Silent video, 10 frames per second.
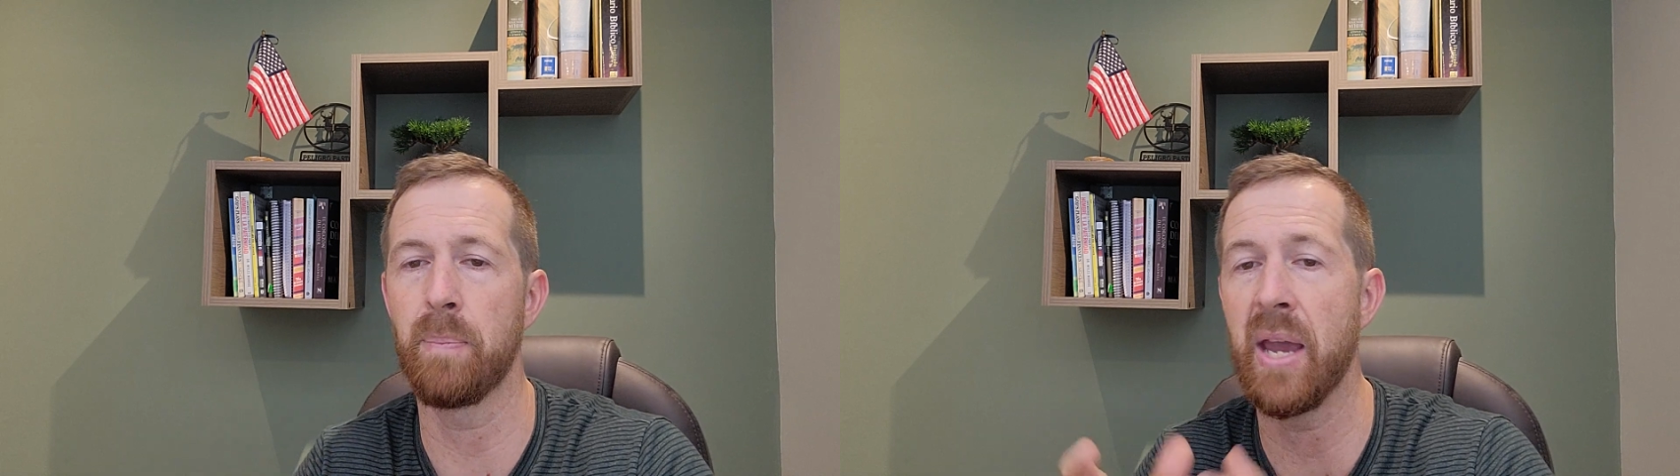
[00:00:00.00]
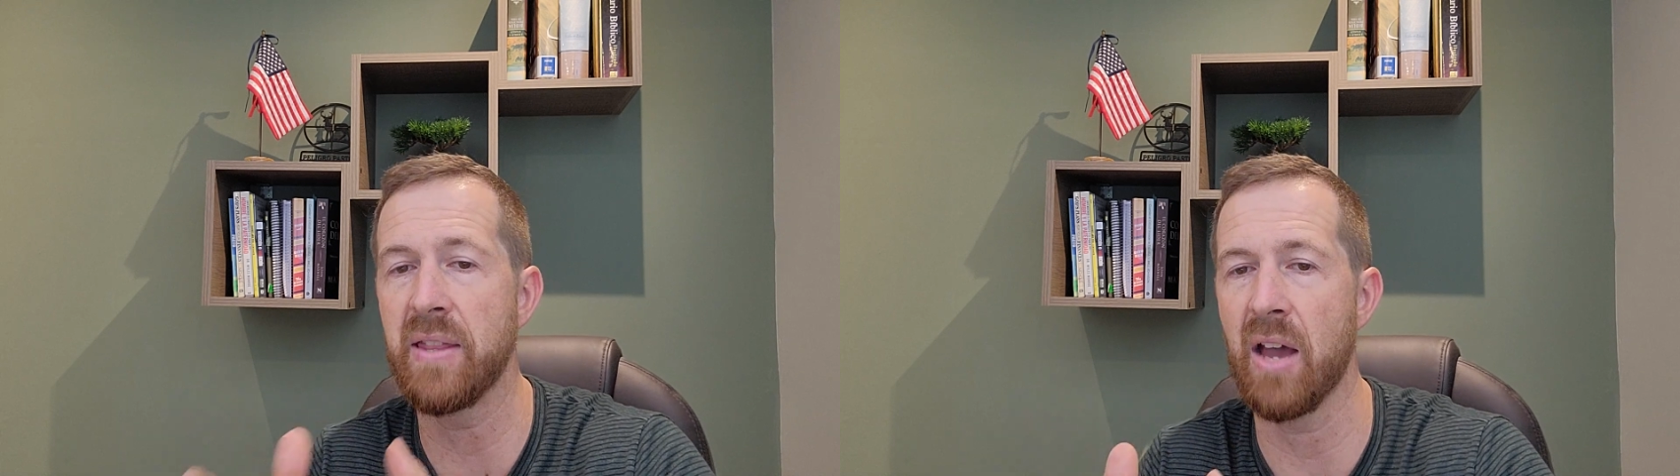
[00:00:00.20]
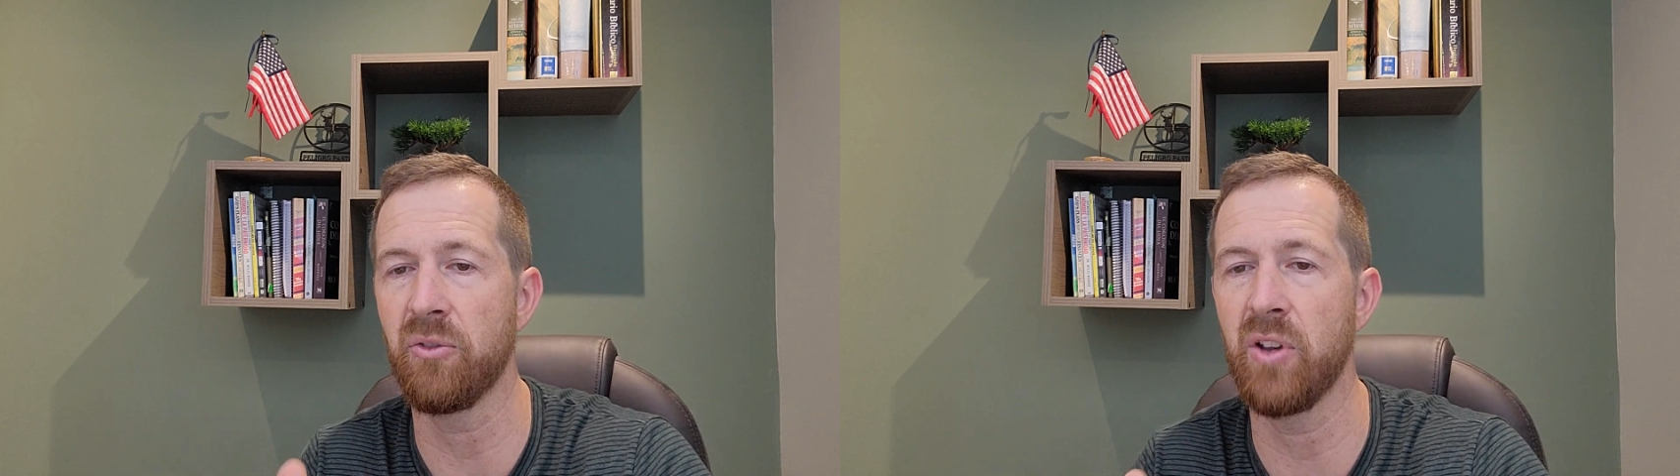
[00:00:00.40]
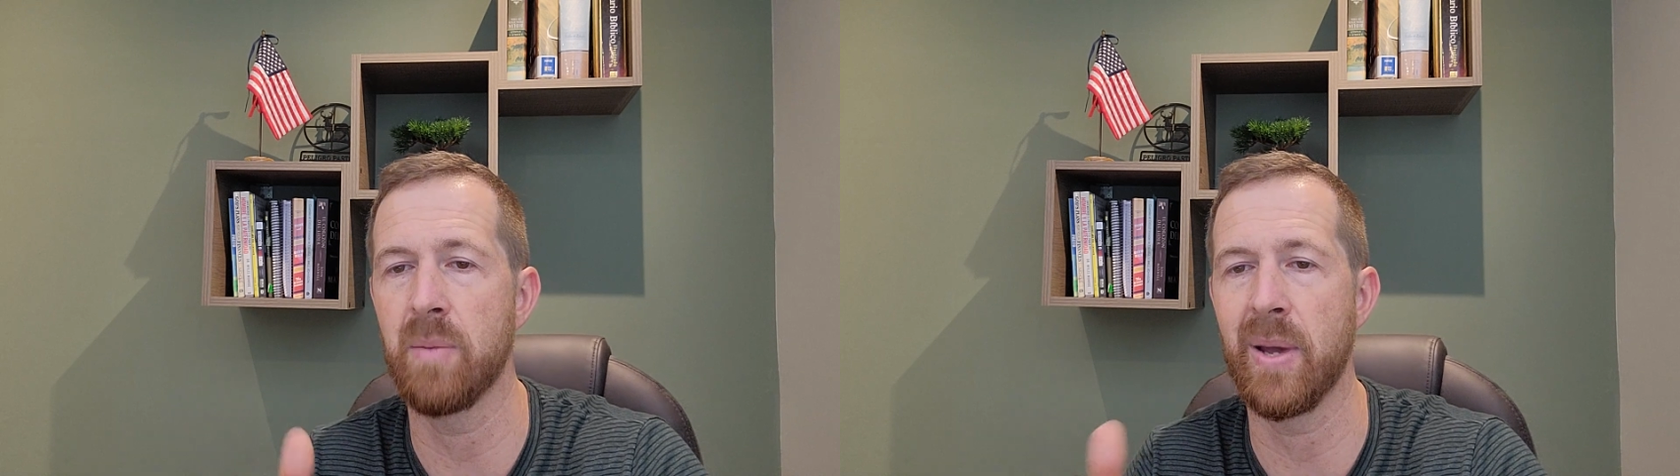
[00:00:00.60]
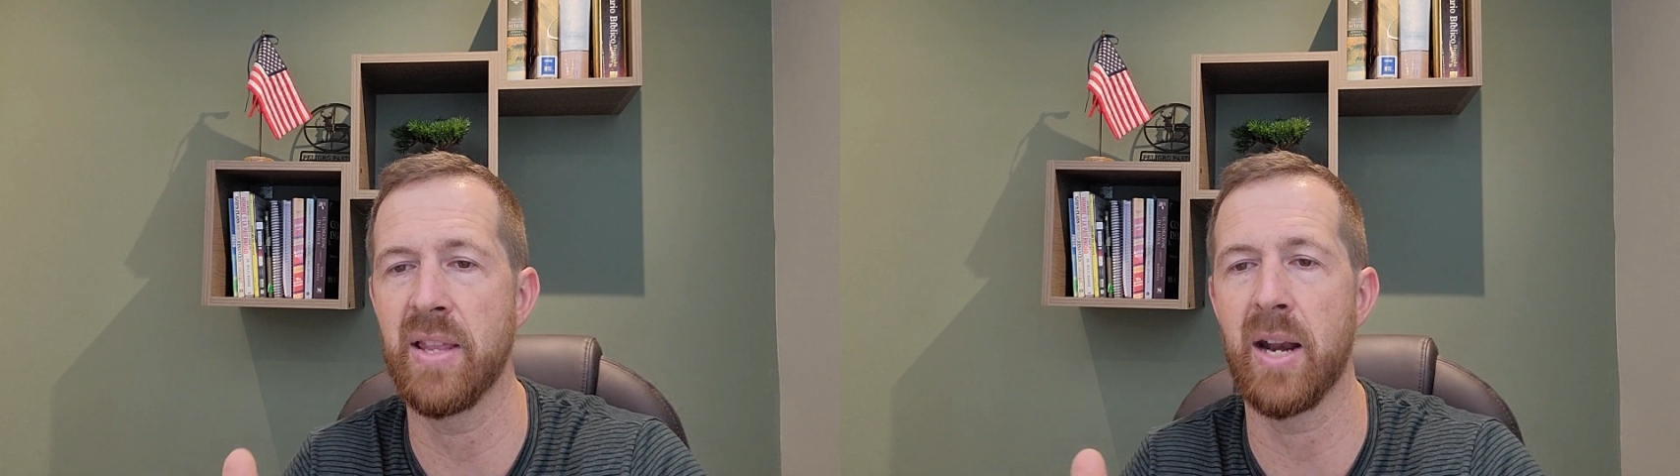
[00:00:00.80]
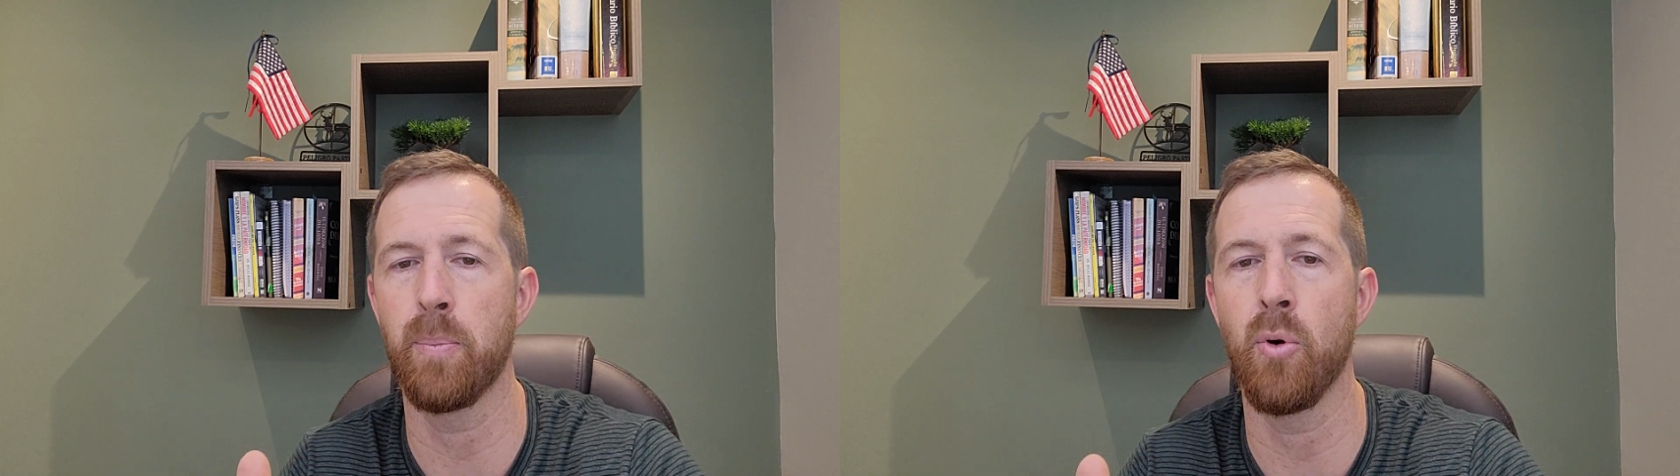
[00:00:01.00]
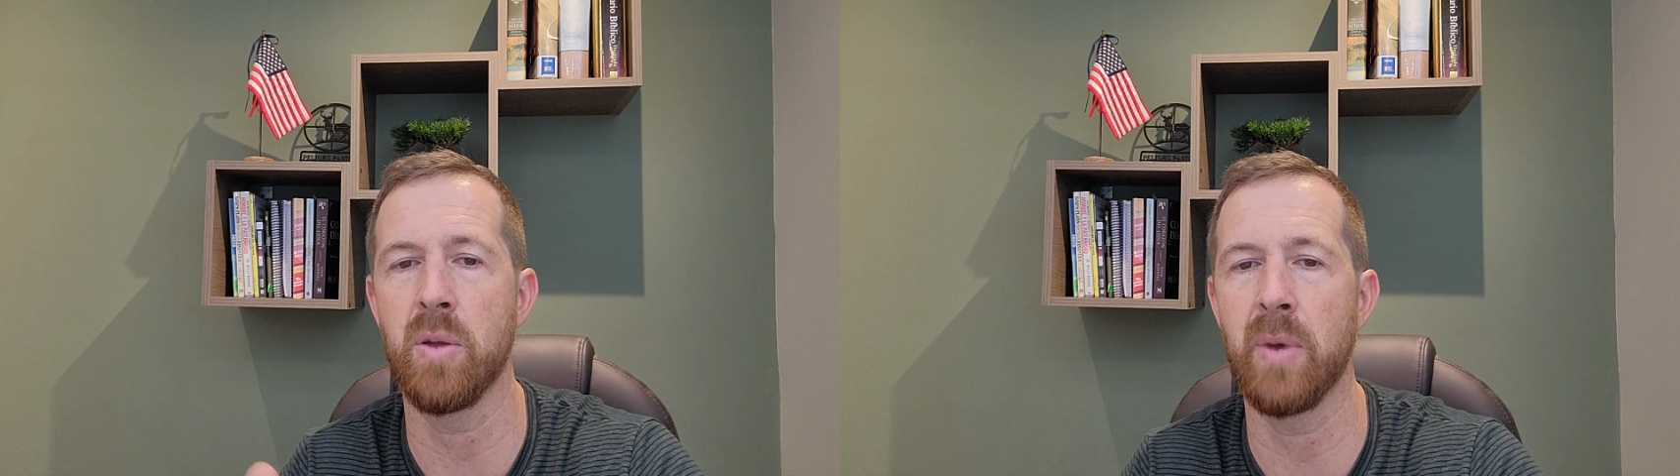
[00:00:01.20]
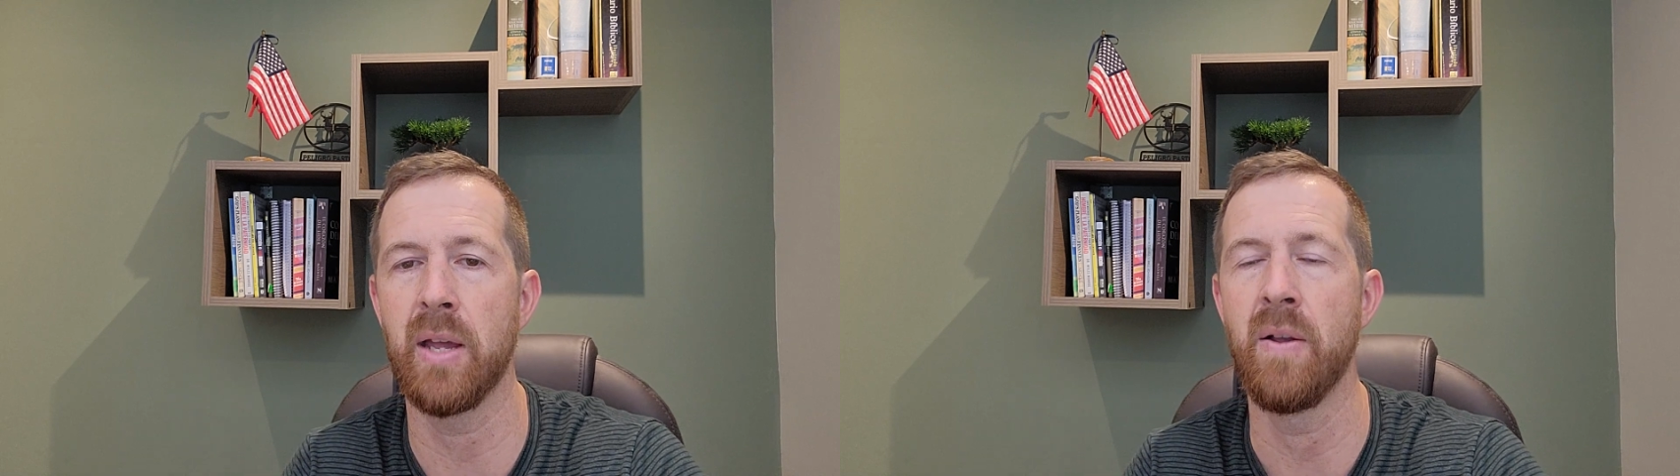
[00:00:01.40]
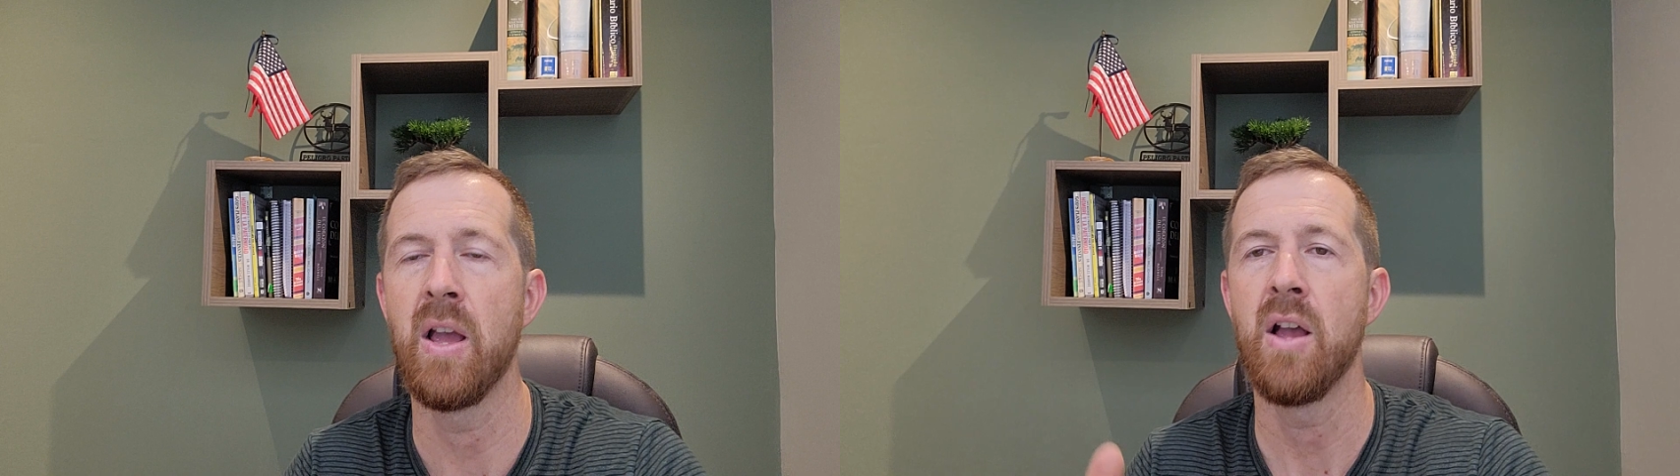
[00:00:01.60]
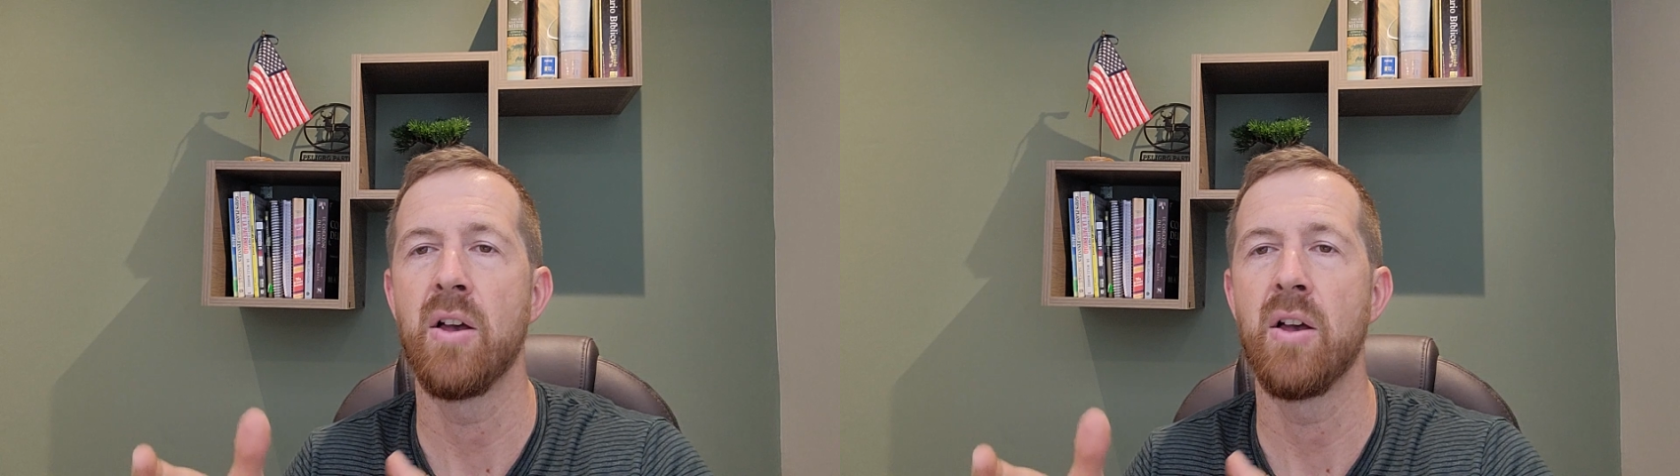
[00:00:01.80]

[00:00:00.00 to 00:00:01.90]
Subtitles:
paid that fee and made that appointment,